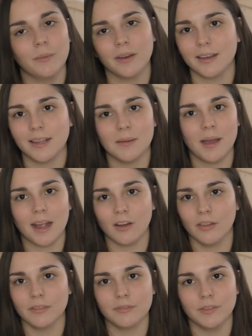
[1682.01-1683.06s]
wanted to get back
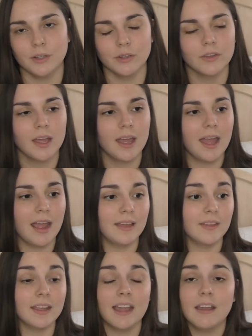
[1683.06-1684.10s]
on the field,
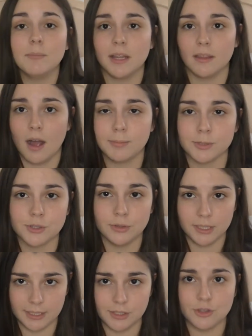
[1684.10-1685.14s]
and they gave me the
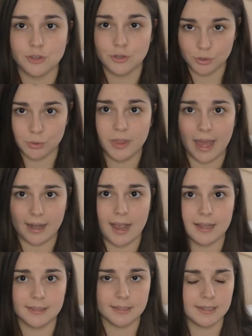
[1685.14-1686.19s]
opportunity to do that
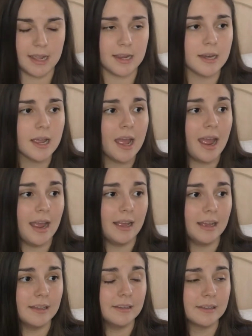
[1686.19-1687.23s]
at state.
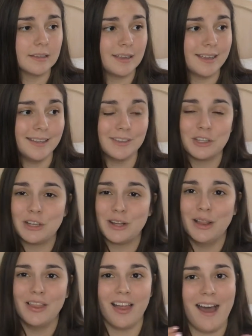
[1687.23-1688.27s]
And it took
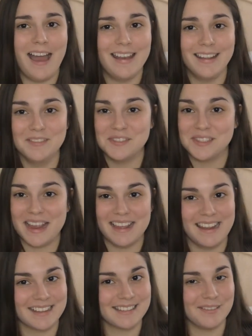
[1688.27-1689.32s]
a lot of
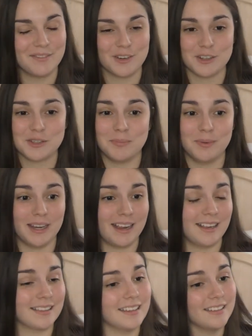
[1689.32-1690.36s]
Xanax at first, but I
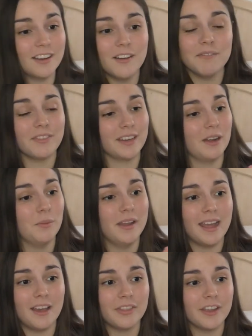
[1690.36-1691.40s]
got that umph and I
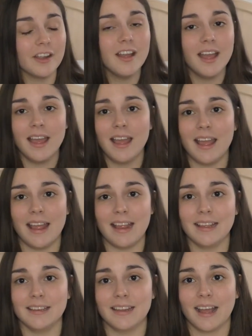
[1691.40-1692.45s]
went out there.
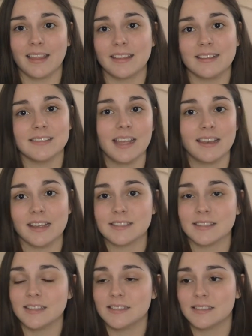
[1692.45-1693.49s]
And I think
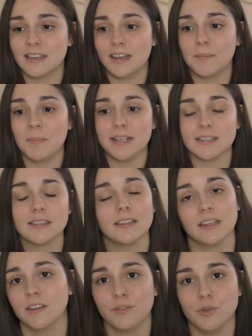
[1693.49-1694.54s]
Xanax is an amazing
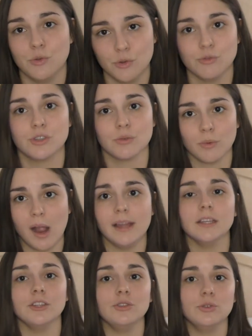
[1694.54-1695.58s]
thing if you use it
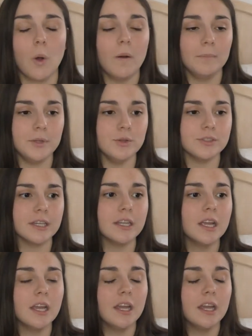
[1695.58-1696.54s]
right and you don't abuse it.